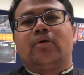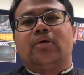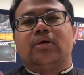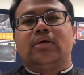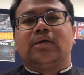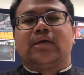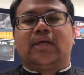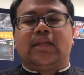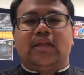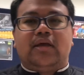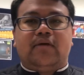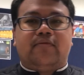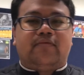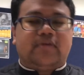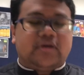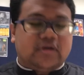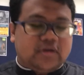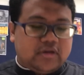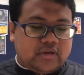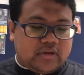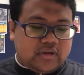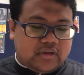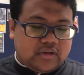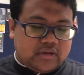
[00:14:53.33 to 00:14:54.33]

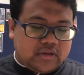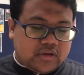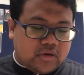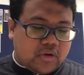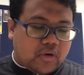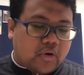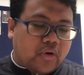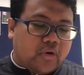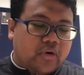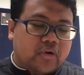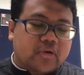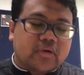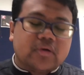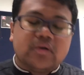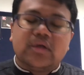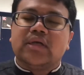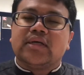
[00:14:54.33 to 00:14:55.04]
clever or